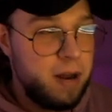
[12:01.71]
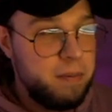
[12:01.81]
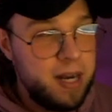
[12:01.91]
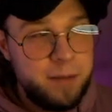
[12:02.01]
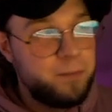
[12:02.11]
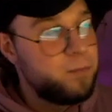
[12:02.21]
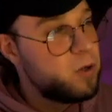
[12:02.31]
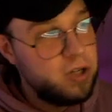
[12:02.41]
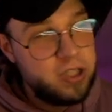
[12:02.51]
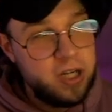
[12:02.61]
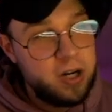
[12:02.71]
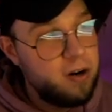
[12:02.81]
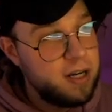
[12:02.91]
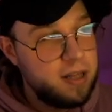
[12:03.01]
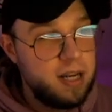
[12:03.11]
I mean, Christian
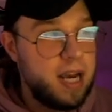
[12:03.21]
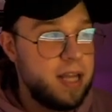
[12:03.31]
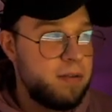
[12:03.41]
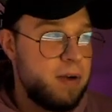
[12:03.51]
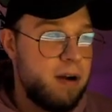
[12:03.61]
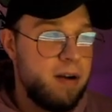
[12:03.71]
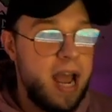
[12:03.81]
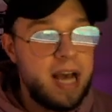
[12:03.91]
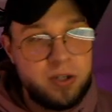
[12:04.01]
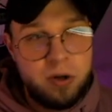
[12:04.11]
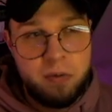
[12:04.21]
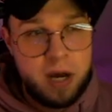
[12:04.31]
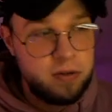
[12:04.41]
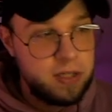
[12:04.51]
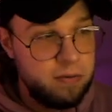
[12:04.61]
Kirk in the 9th round as your
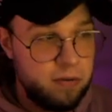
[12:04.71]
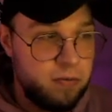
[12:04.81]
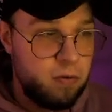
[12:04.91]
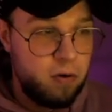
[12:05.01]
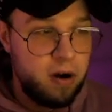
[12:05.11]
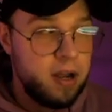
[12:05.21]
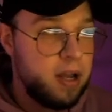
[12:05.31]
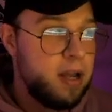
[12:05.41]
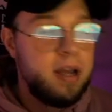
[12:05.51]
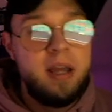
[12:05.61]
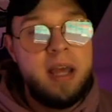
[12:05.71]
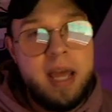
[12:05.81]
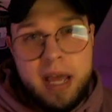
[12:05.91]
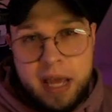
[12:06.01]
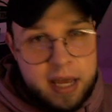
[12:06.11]
wide receiver 4
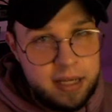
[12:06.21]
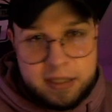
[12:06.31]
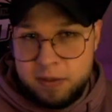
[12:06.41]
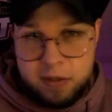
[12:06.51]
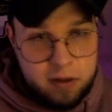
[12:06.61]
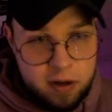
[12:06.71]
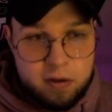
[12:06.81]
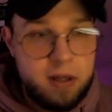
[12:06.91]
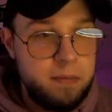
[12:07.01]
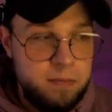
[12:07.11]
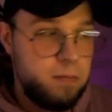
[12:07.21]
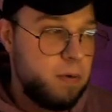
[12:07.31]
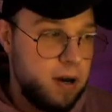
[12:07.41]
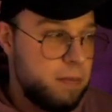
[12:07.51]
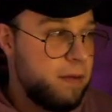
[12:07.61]
is literally
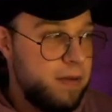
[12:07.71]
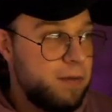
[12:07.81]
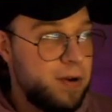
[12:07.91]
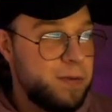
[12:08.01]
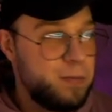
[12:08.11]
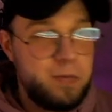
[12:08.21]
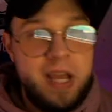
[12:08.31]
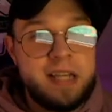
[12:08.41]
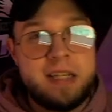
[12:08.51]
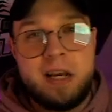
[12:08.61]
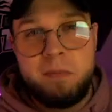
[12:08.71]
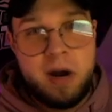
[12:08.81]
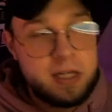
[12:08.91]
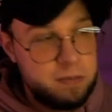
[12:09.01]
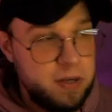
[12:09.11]
one of my favorite things I could
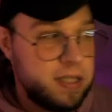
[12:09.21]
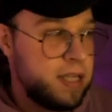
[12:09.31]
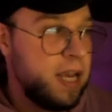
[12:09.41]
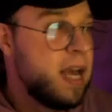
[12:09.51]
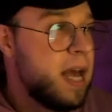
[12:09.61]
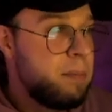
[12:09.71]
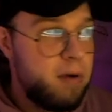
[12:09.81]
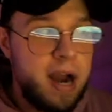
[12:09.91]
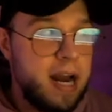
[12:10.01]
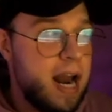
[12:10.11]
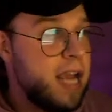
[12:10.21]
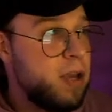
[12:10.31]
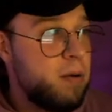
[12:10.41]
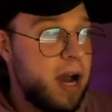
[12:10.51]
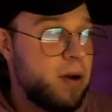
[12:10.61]
possibly see. Brandon
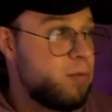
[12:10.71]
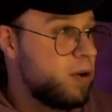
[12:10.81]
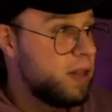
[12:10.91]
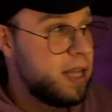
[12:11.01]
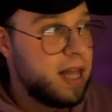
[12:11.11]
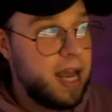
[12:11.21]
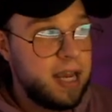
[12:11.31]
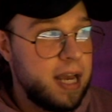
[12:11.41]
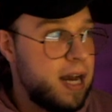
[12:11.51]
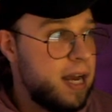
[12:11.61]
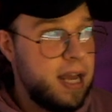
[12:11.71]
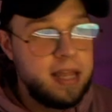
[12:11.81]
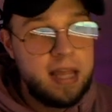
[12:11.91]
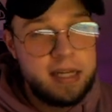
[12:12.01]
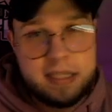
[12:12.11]
Ayuk, I really like
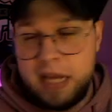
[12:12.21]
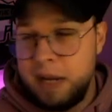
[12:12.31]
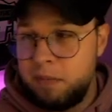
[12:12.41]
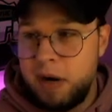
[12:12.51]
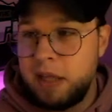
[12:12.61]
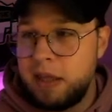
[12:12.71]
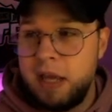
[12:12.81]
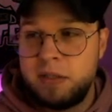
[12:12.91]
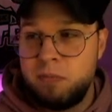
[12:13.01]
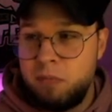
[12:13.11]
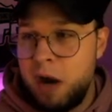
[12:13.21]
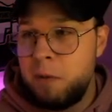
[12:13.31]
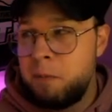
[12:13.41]
in that same breath as well.